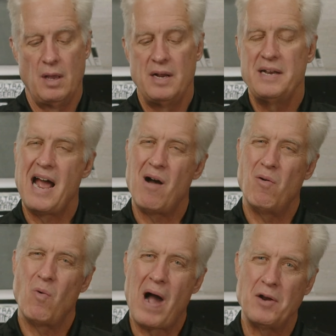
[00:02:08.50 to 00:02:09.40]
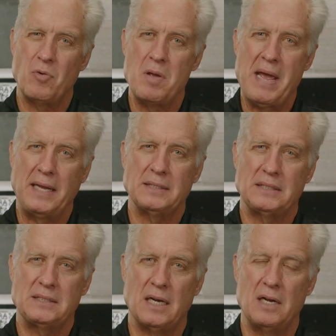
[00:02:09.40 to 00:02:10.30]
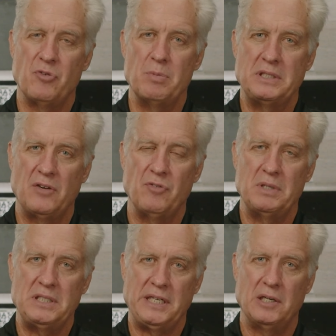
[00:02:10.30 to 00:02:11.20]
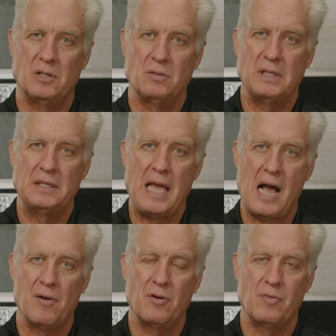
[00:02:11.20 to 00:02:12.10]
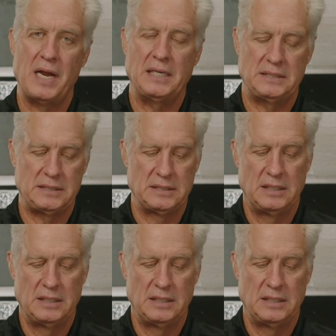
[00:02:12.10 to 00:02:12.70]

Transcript: Now, why do we make the stud from a different material than the outer race?